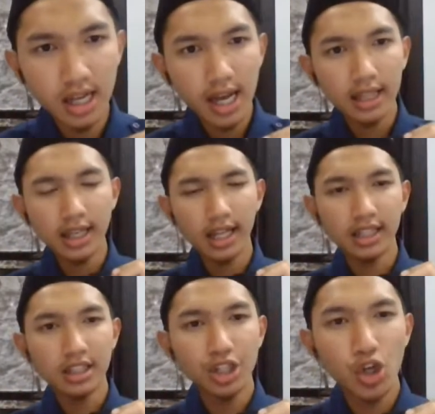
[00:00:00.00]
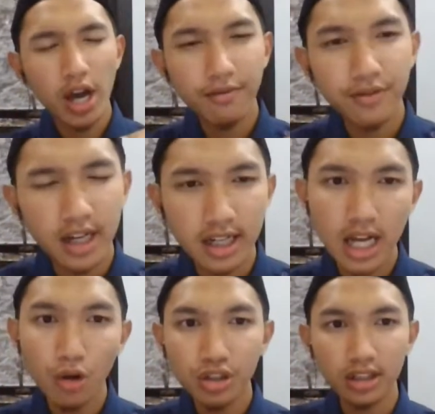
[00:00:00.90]
and then you have an
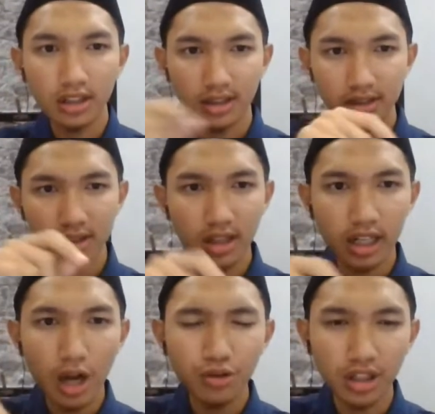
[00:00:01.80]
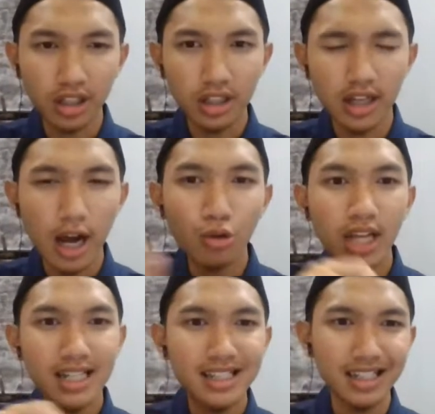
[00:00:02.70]
accountant,
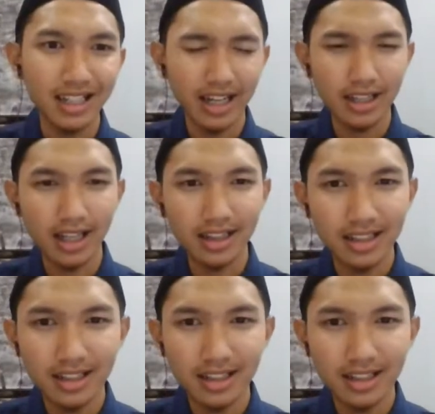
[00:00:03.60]
accountancy, like that.